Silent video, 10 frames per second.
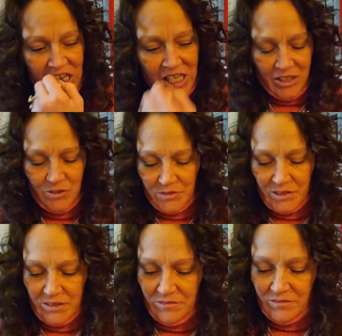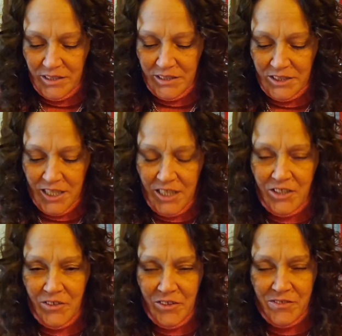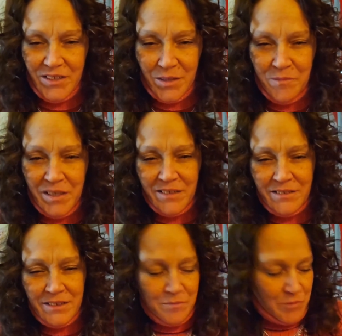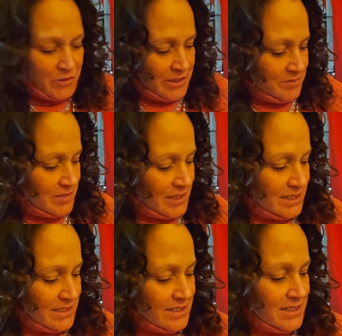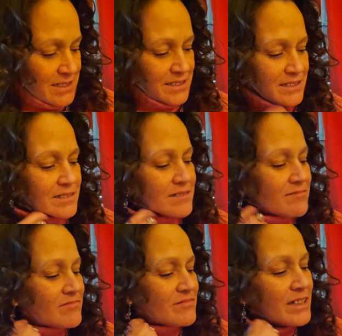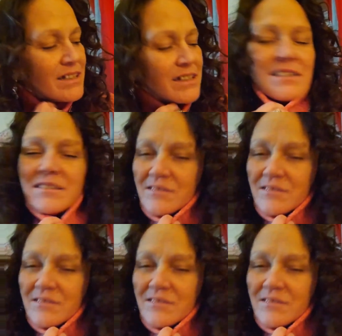Don't let you take your own thumbnail anymore. That sucks. Kinda.